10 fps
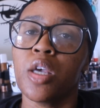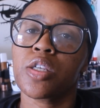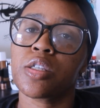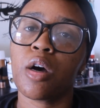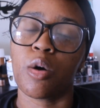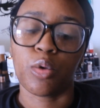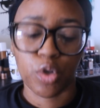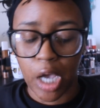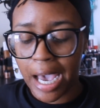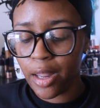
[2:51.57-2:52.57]
so
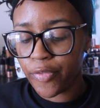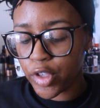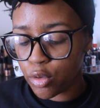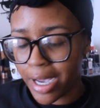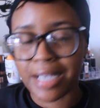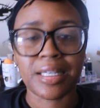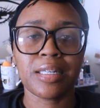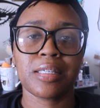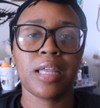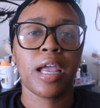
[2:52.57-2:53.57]
i don't think you guys
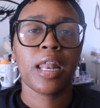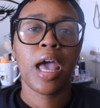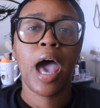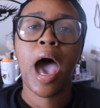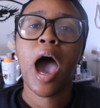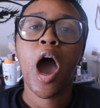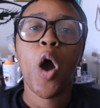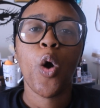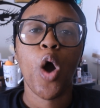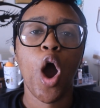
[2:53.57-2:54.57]
understand
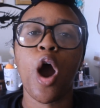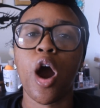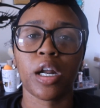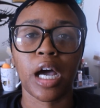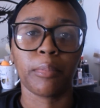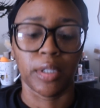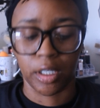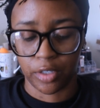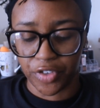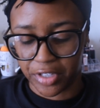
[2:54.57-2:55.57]
how hard i've been
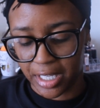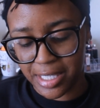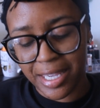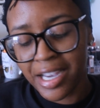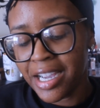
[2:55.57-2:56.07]
looking for this